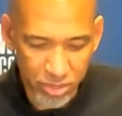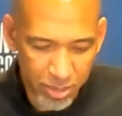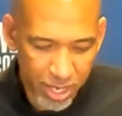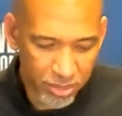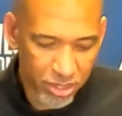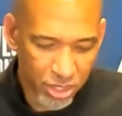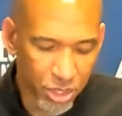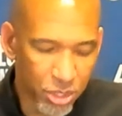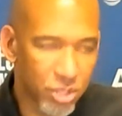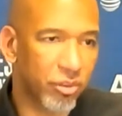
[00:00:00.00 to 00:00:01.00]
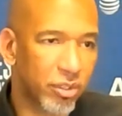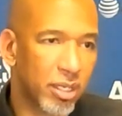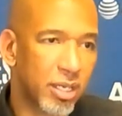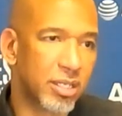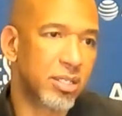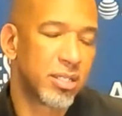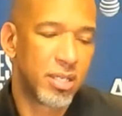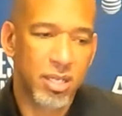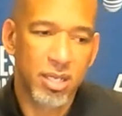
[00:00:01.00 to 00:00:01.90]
rebounds is huge for us.